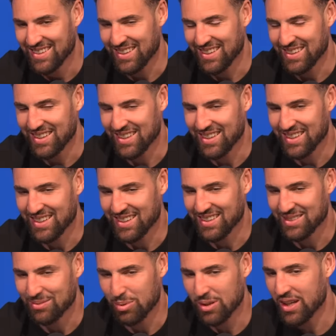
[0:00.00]
and uh,
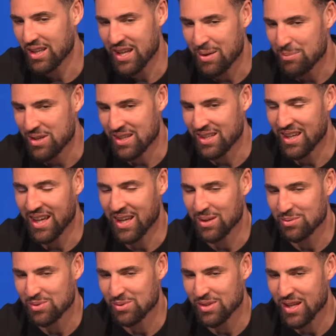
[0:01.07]
play that many
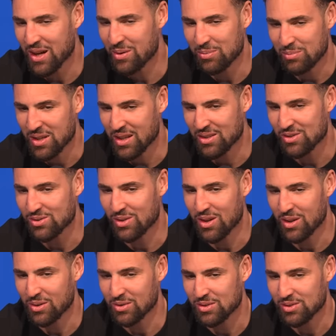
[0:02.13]
games without being
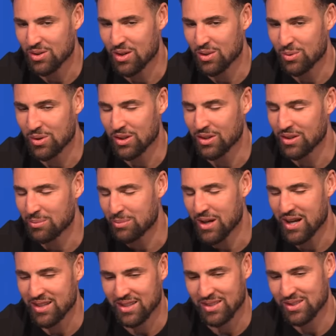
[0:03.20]
strong, strong-willed and
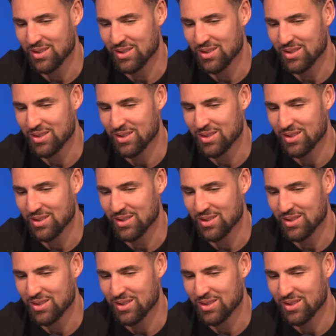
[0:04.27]
minded.